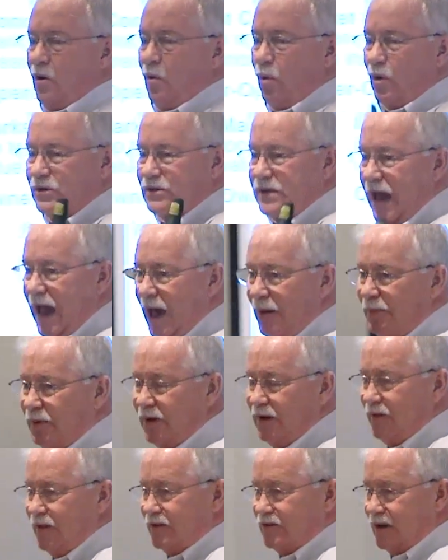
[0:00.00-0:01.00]
What's
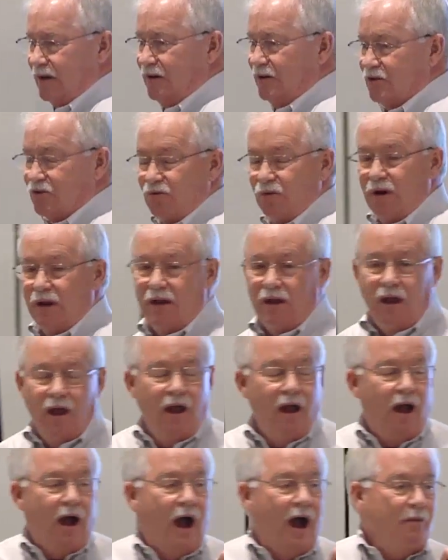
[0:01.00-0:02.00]
happened in this industry,
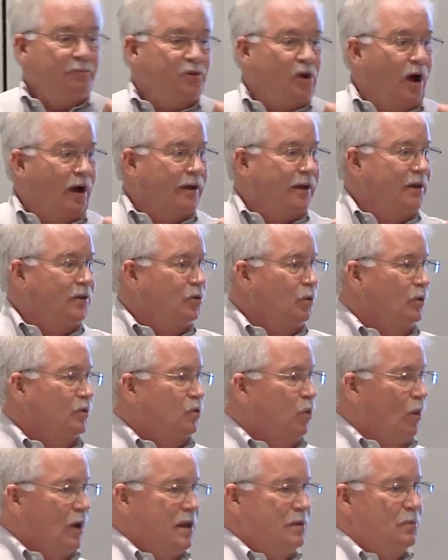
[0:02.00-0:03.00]
I'm talking to a
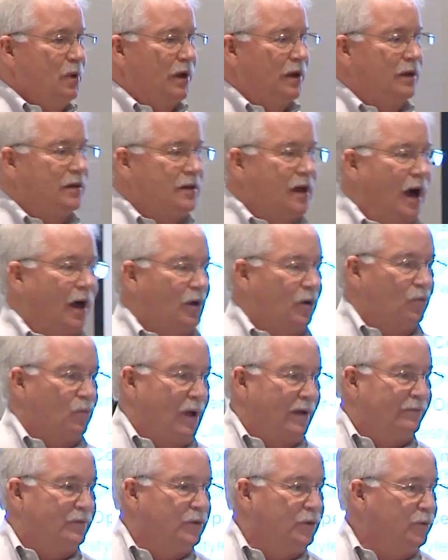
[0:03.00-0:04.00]
$20 million
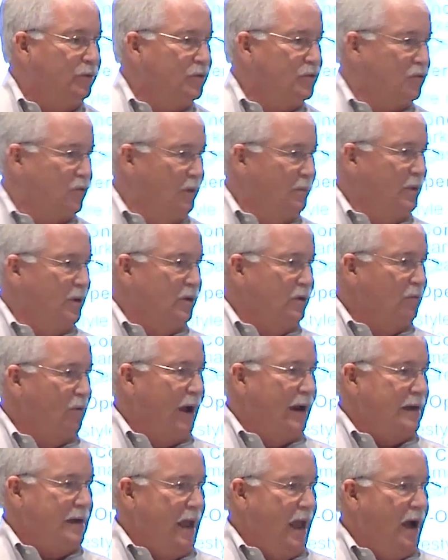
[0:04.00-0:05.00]
revenue distributor
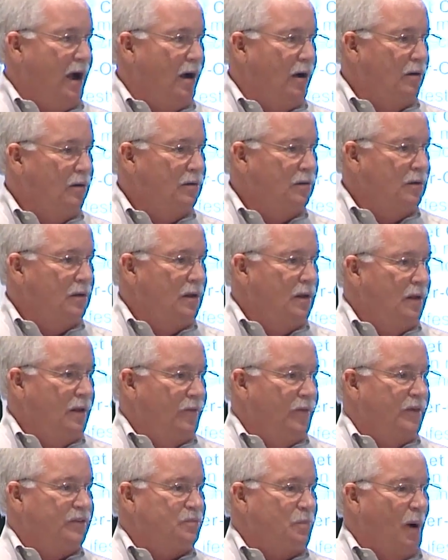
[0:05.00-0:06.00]
right now
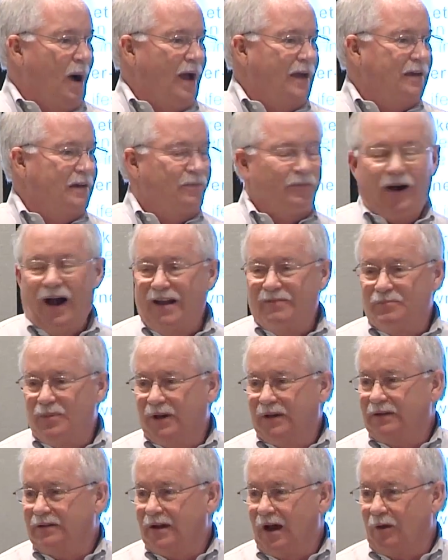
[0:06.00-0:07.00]
that's buying a $5
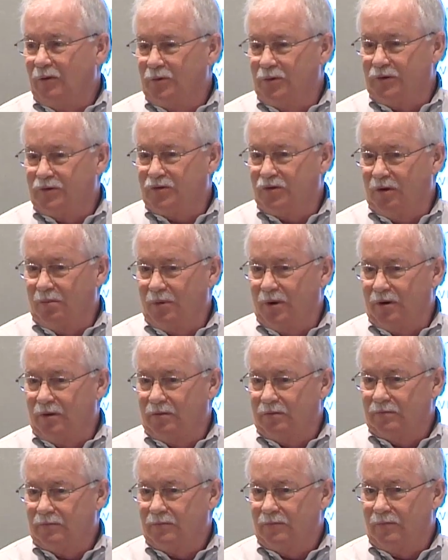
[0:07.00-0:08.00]
million distributor.
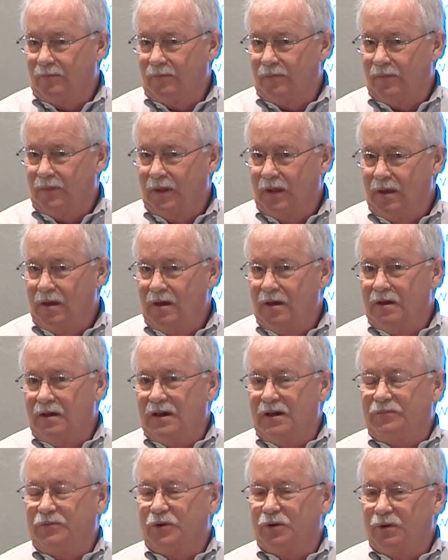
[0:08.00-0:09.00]

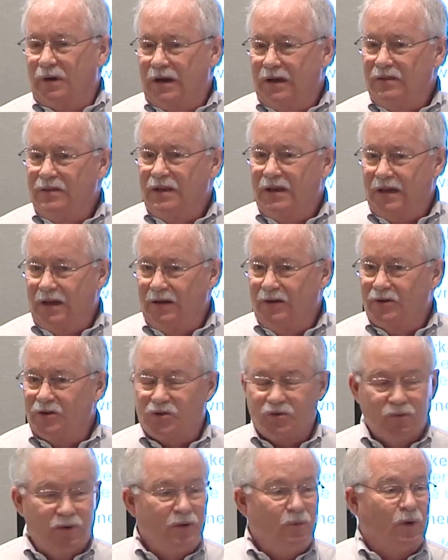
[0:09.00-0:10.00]
If you're in the
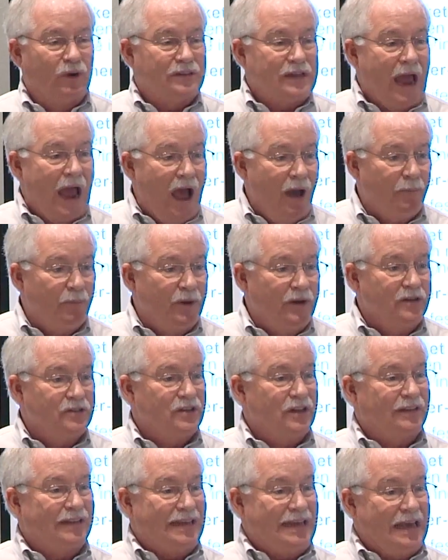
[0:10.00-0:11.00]
industry, what's happened
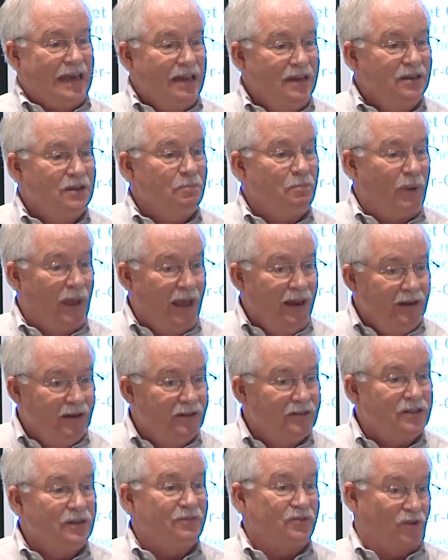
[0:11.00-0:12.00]
is that the
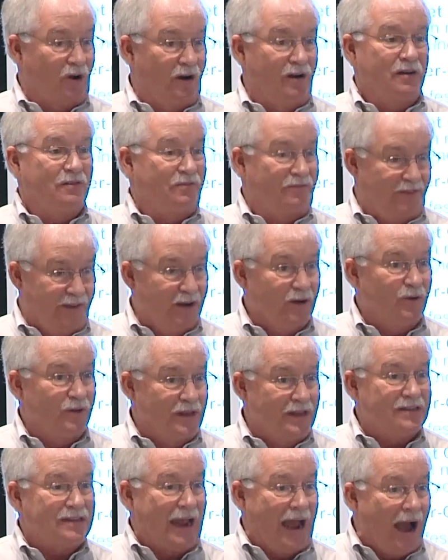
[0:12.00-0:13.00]
independents have started to figure
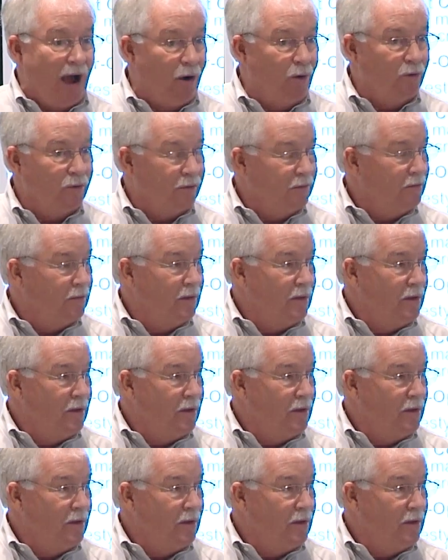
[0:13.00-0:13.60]
this out,